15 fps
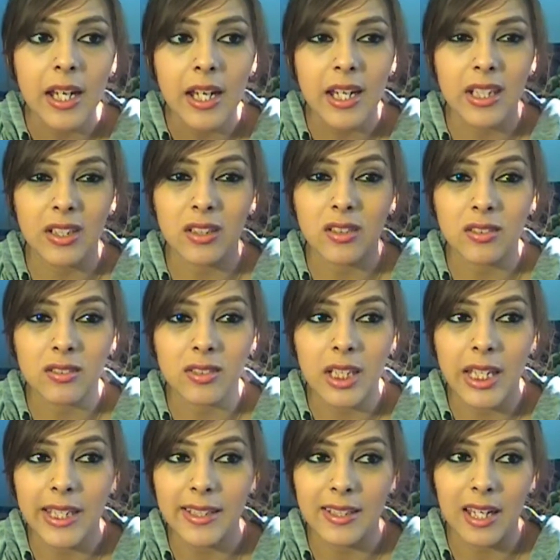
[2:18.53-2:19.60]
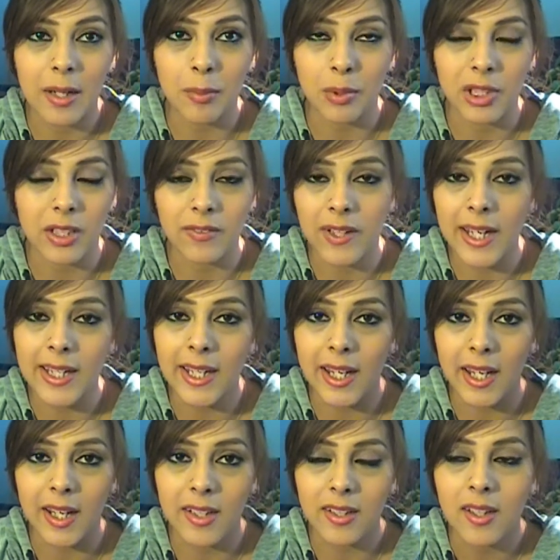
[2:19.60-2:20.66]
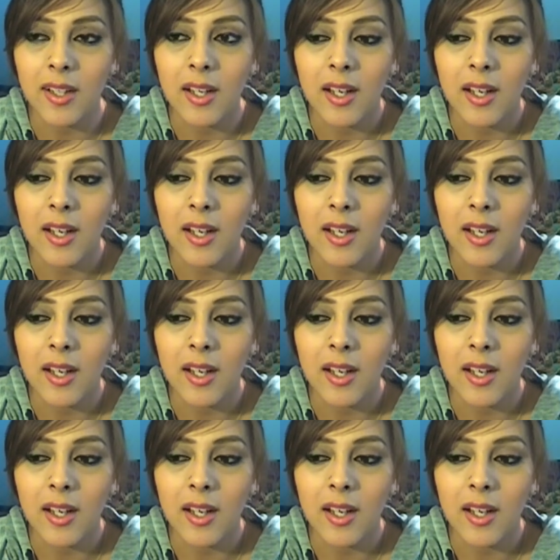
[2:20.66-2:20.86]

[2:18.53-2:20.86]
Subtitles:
and I'll take a nap whenever I can.